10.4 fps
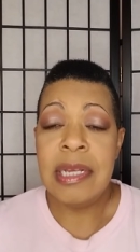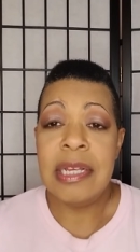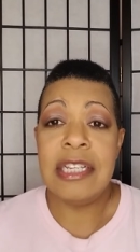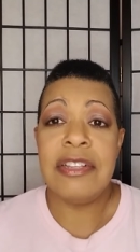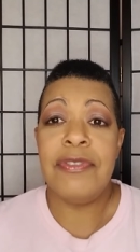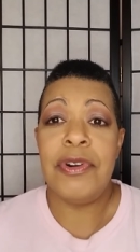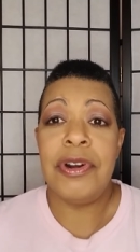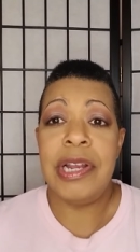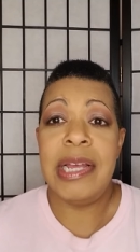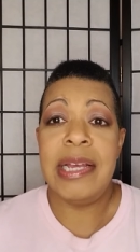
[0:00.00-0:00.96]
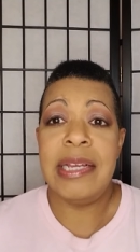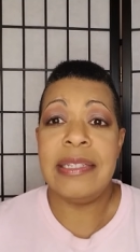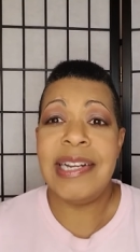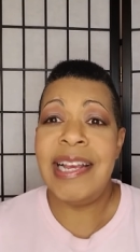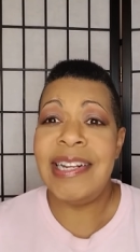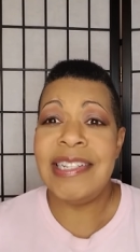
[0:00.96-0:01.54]
as far as, and
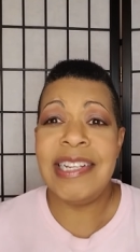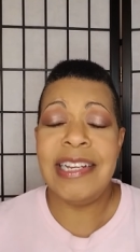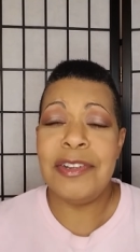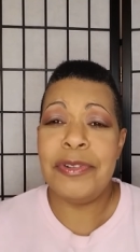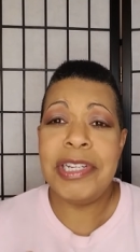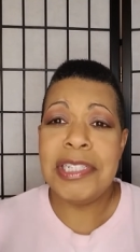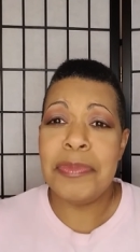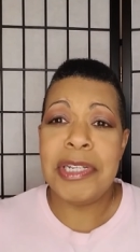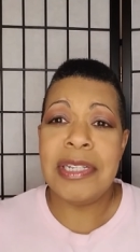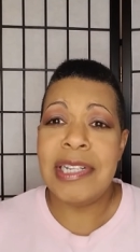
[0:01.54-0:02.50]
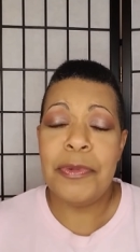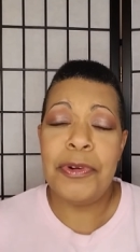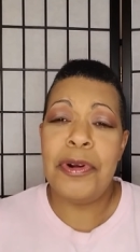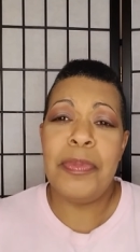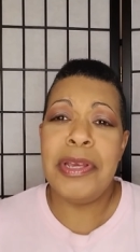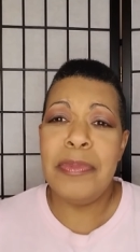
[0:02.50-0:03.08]
I hate to say integration because like we're
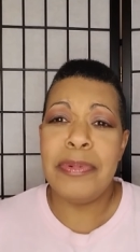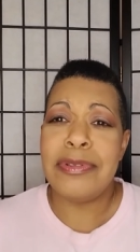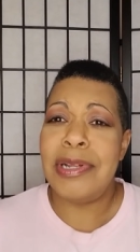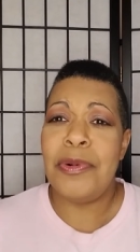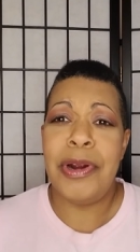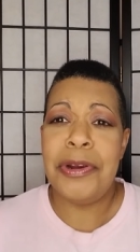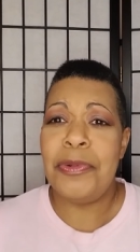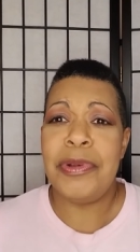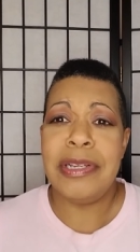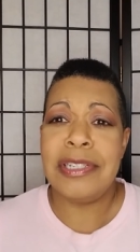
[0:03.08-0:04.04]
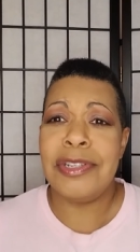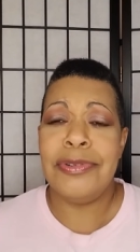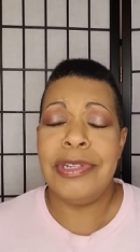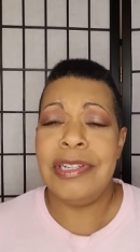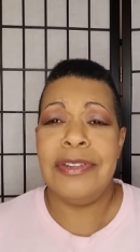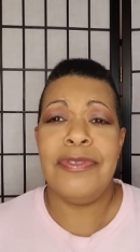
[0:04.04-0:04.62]
all people, so like why are we
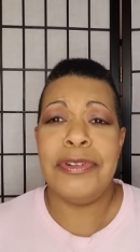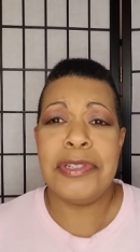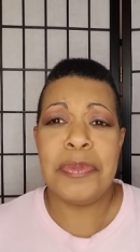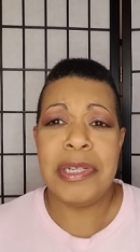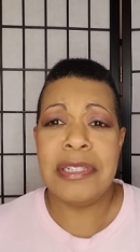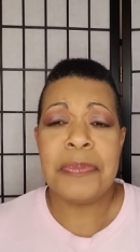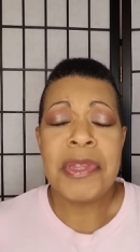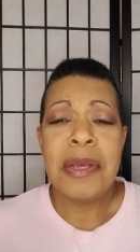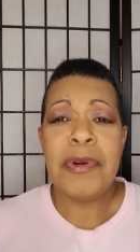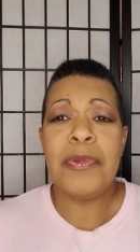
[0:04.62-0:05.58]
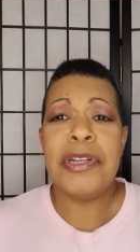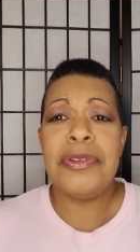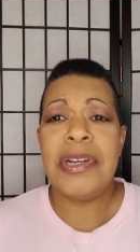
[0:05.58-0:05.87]
excluded in the first place? But what do you